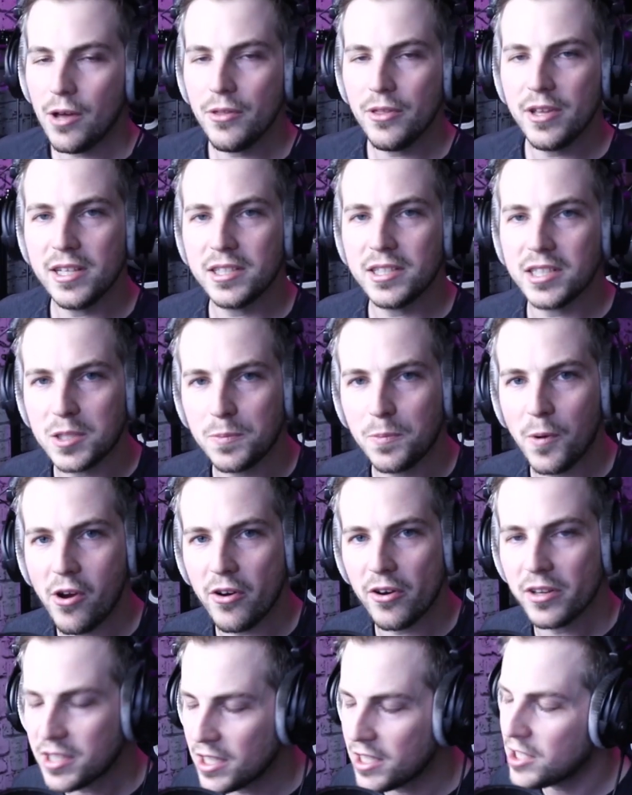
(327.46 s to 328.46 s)
these
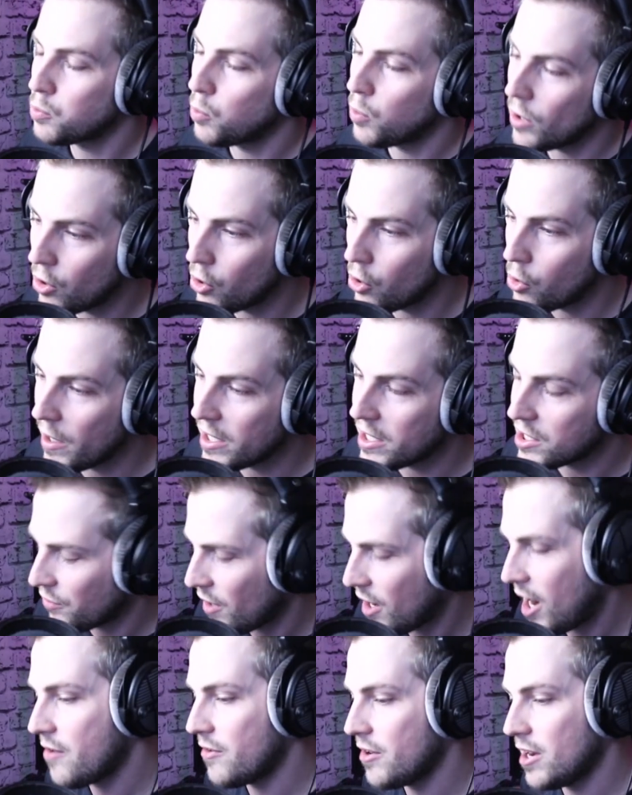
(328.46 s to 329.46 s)
experiences will always
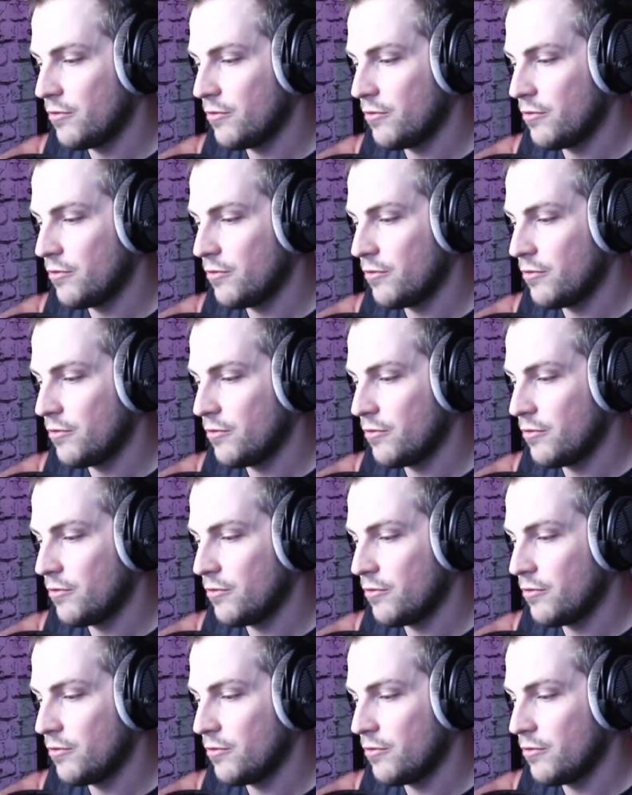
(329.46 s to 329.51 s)
vary